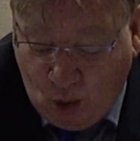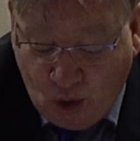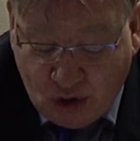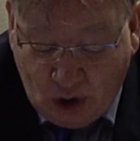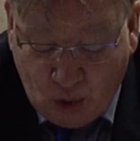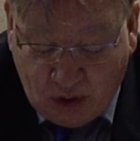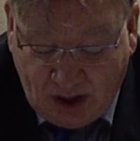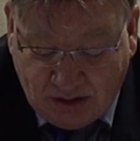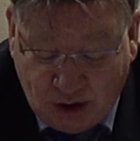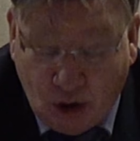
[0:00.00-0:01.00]
or to look
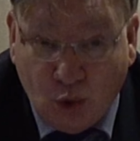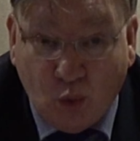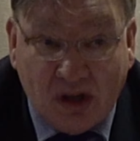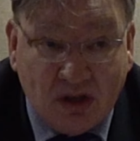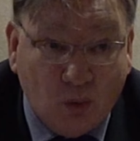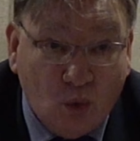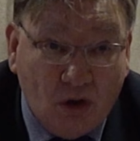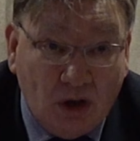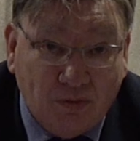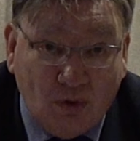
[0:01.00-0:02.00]
at the non-Western
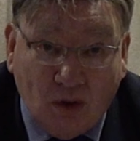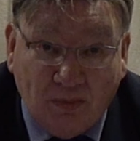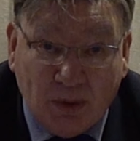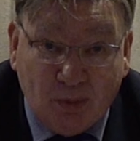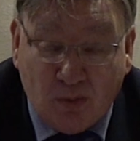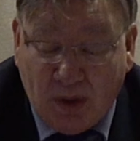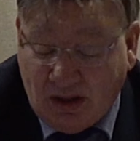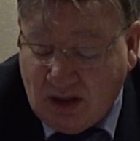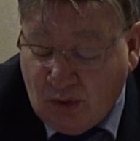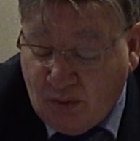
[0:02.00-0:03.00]
world from the
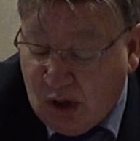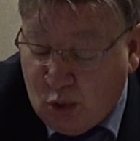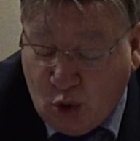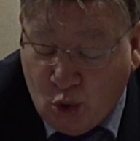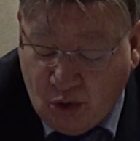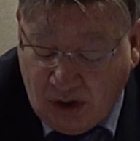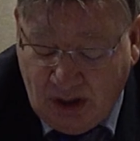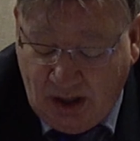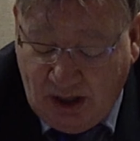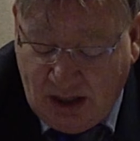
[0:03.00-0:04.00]
perspective of our own
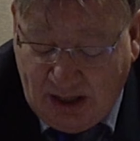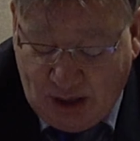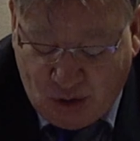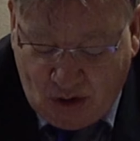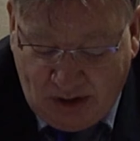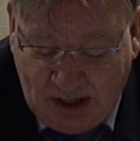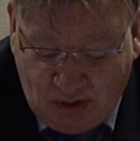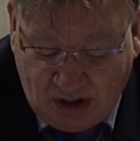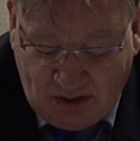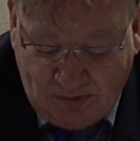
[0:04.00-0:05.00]
national
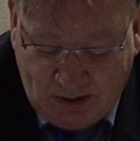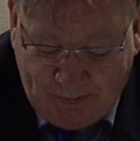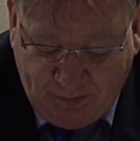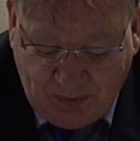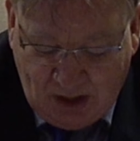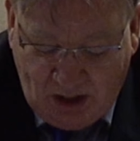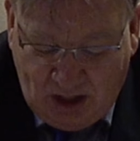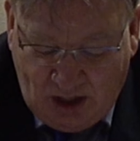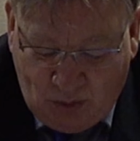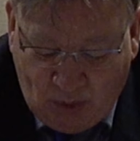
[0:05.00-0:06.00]
narratives.
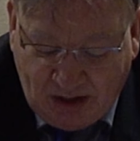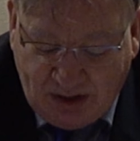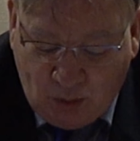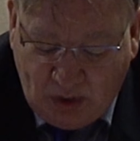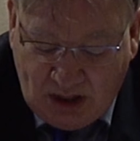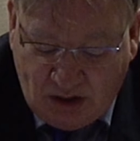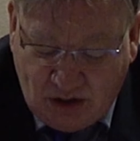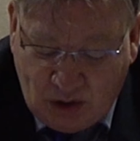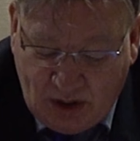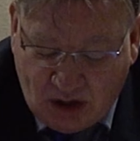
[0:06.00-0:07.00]
What I think we need to
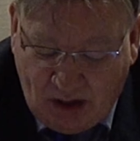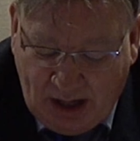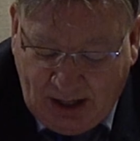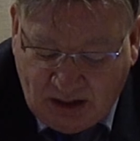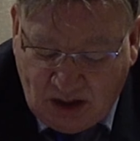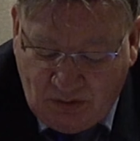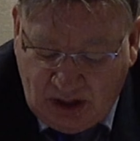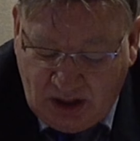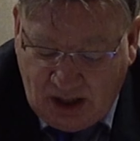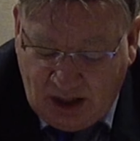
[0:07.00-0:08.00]
do is to
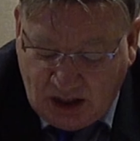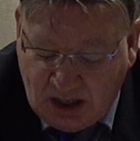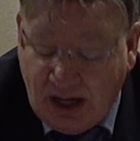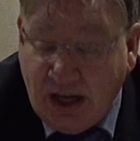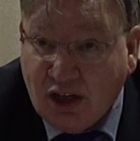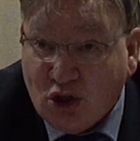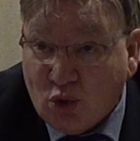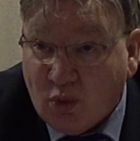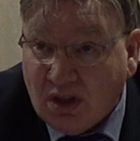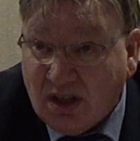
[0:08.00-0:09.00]
actively
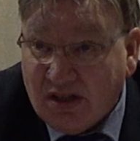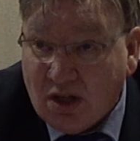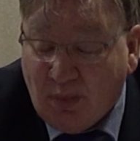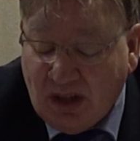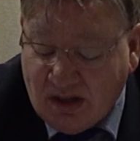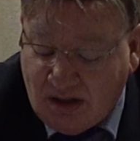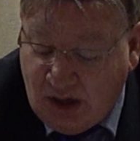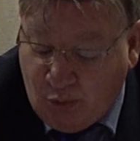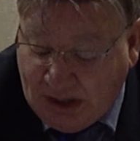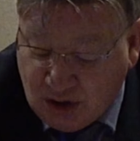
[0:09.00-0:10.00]
engage with the discipline's
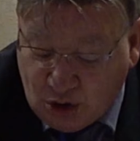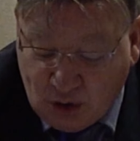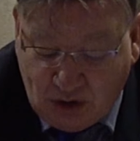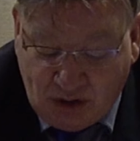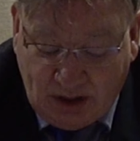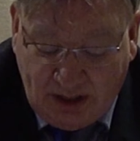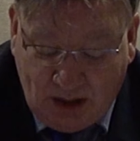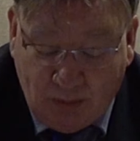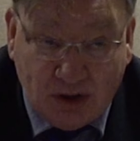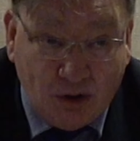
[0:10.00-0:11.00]
theoretical
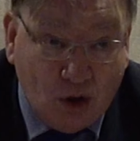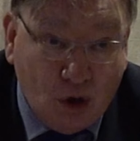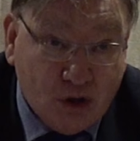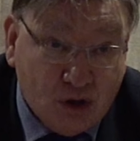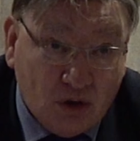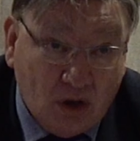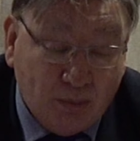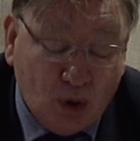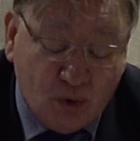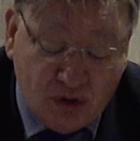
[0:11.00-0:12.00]
and methodological
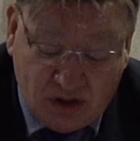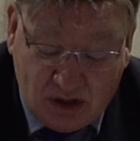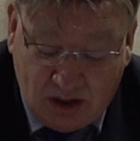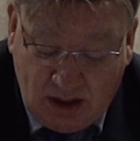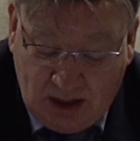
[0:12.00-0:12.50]
approaches.